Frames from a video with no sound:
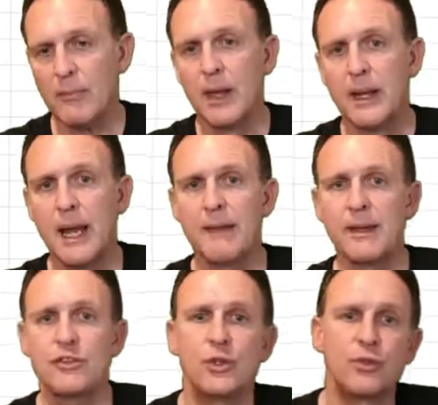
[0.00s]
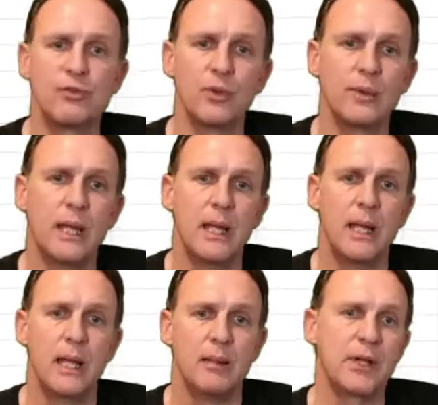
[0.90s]
Now that's useful
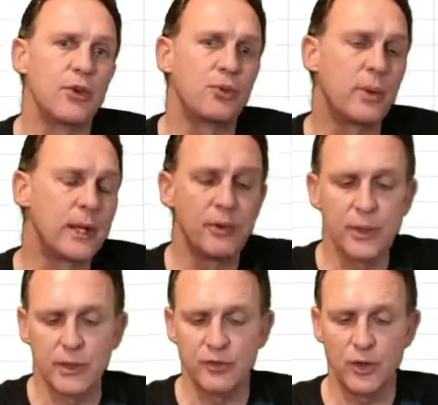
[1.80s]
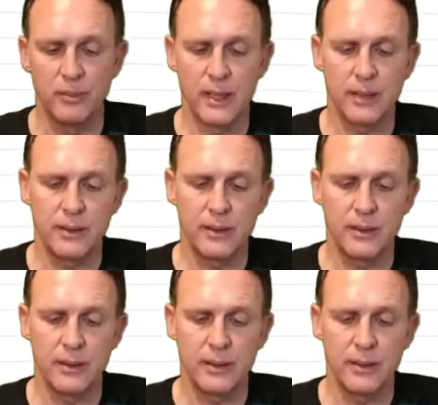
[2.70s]
because when I'm doing a formula,